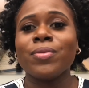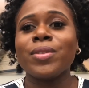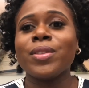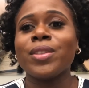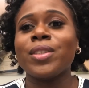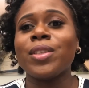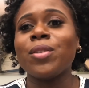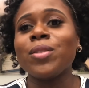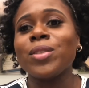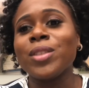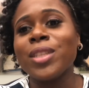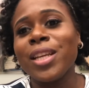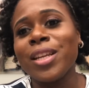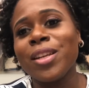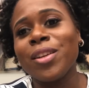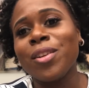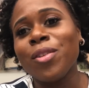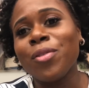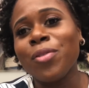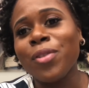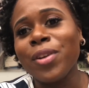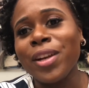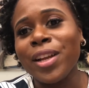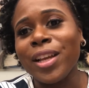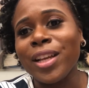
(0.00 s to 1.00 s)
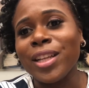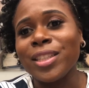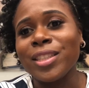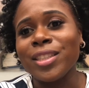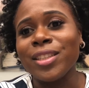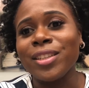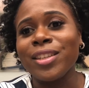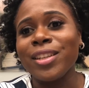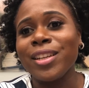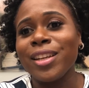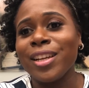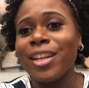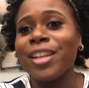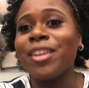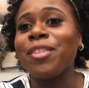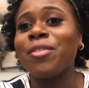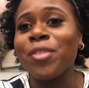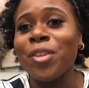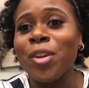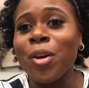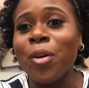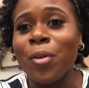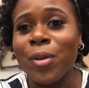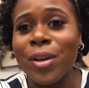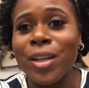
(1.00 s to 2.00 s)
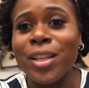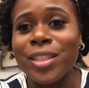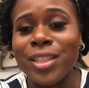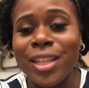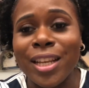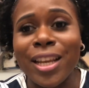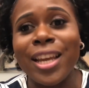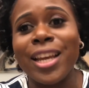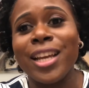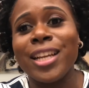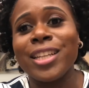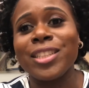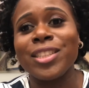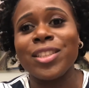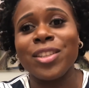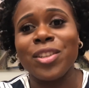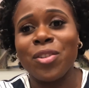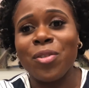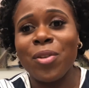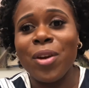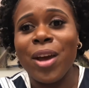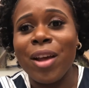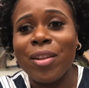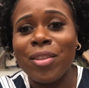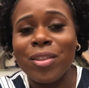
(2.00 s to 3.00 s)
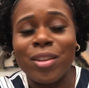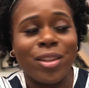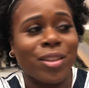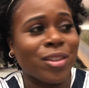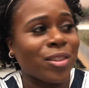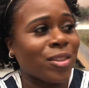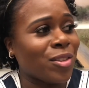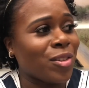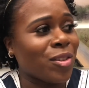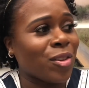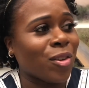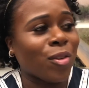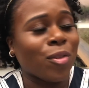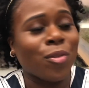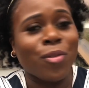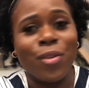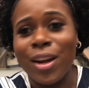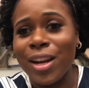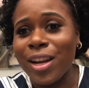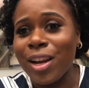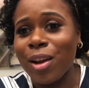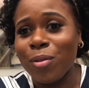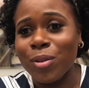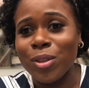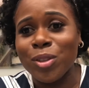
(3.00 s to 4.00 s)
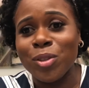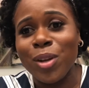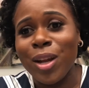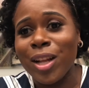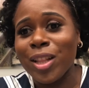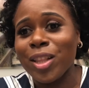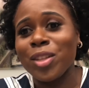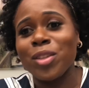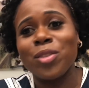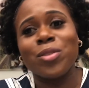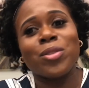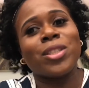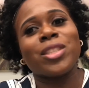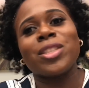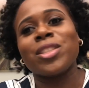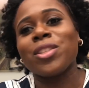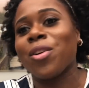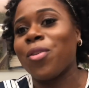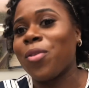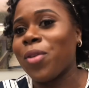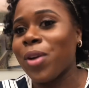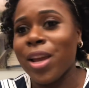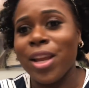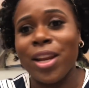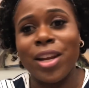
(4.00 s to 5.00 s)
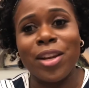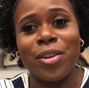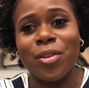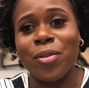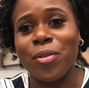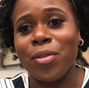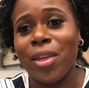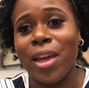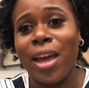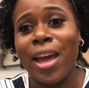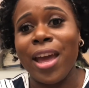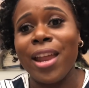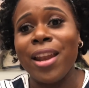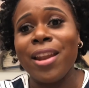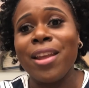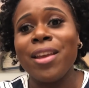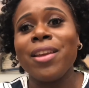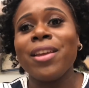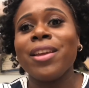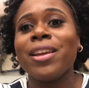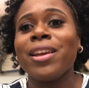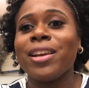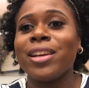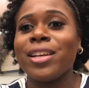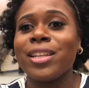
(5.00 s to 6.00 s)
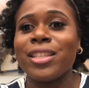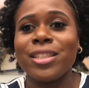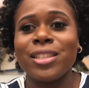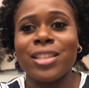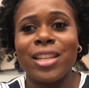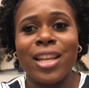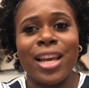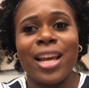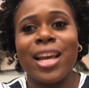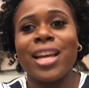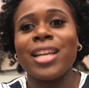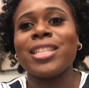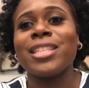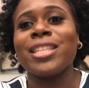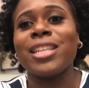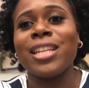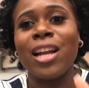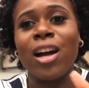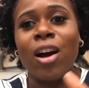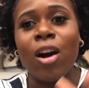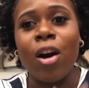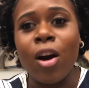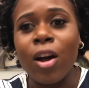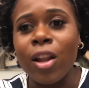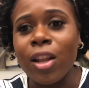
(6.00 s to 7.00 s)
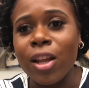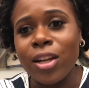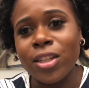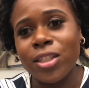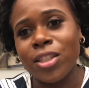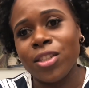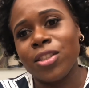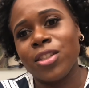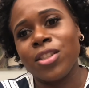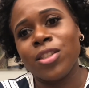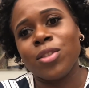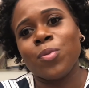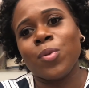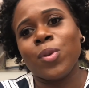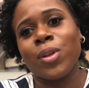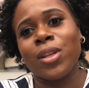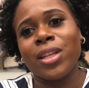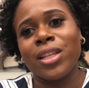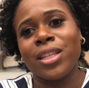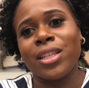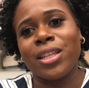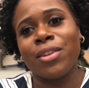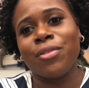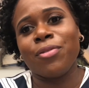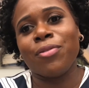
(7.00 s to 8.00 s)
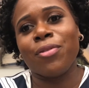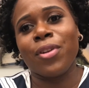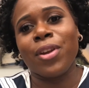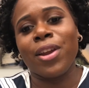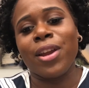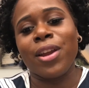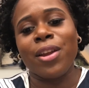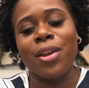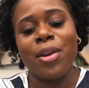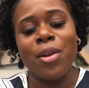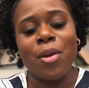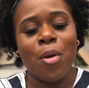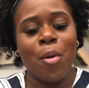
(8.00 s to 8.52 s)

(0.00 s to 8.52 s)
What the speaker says: Don't take no for an answer. And if no is the answer and you have to, find out what you have to do, just go ahead and do that. Because like I said, all our journeys will look different.